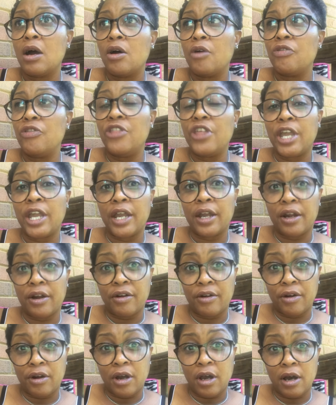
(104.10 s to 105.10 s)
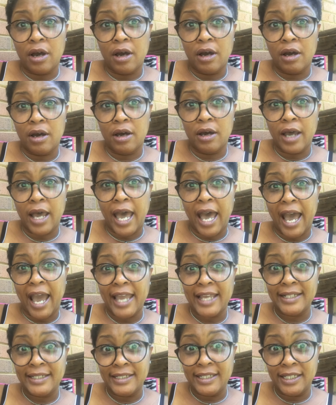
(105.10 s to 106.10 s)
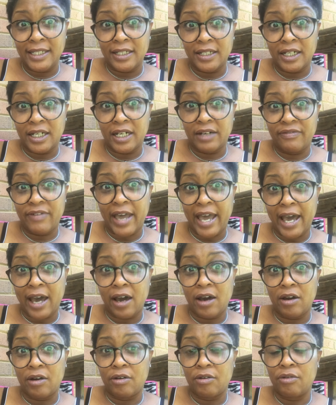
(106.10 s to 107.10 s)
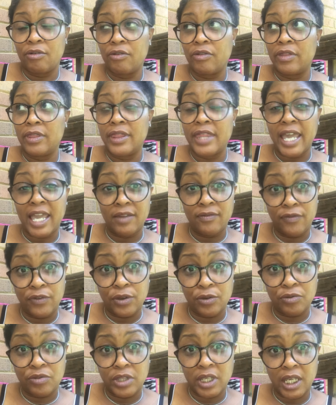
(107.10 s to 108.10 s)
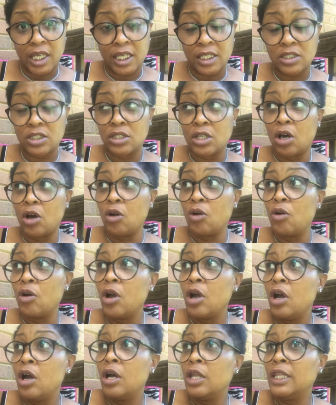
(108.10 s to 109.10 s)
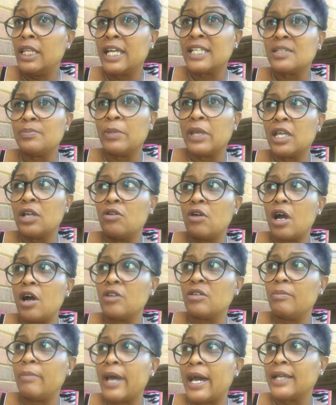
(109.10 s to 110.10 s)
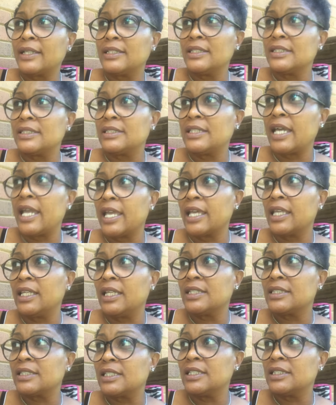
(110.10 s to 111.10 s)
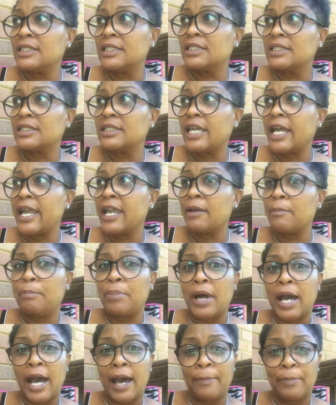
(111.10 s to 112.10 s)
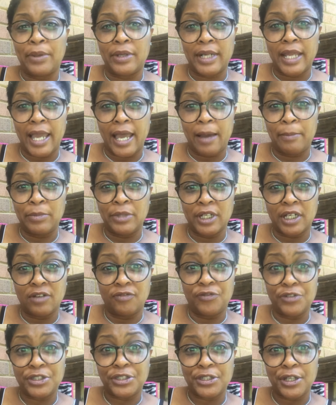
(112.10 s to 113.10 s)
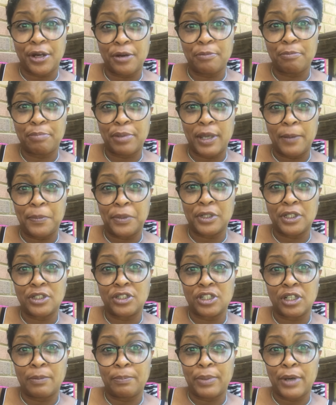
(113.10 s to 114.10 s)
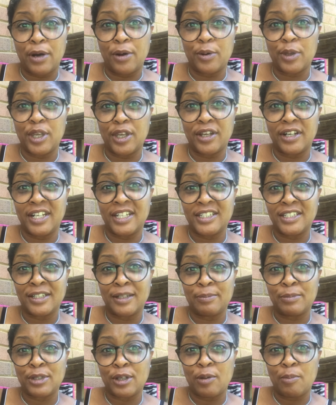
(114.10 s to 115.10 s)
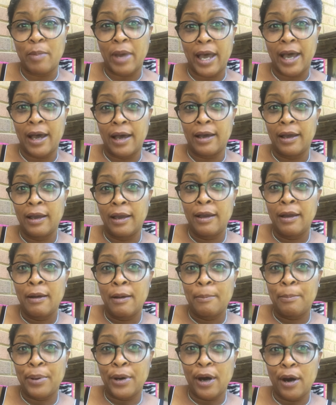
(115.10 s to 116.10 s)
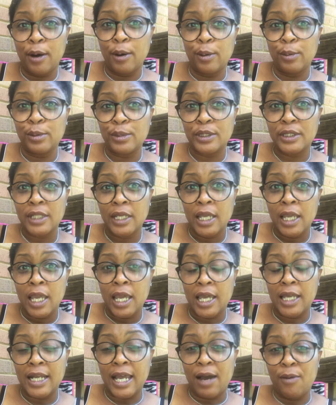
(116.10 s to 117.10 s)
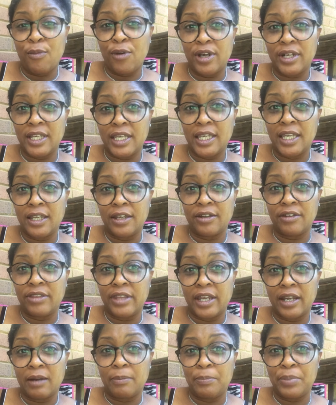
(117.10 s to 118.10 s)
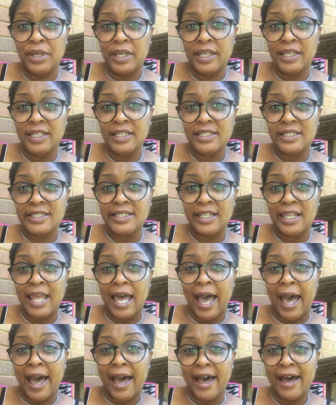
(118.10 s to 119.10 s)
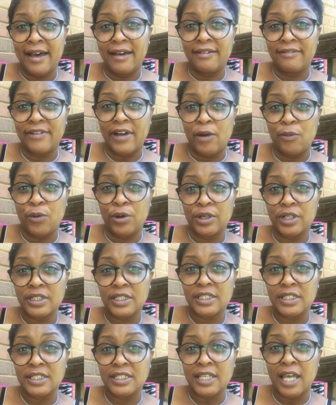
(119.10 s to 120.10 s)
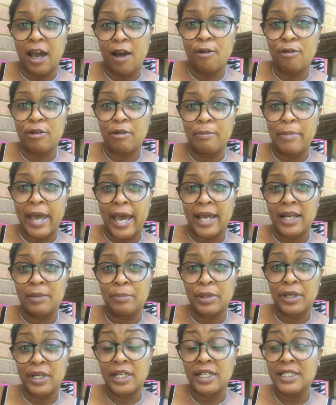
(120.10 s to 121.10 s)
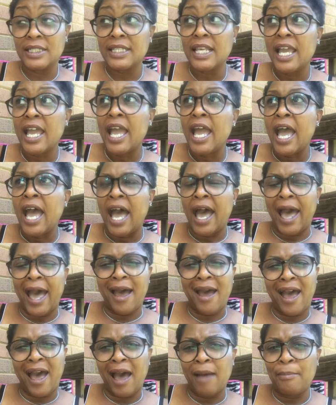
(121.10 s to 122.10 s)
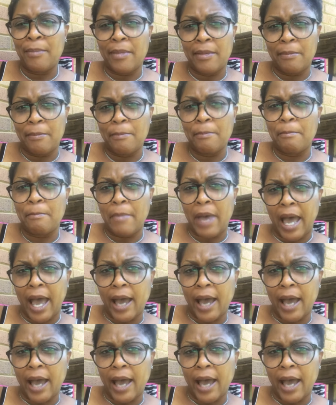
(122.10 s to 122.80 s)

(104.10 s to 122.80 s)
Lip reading: their idea of how they view things. So let's be grown about this thing and let's get this thing popping. Now, I'm looking for certain people to jump on here that jumped on my post, and I want to hear their opinions live. I want us to talk about it because my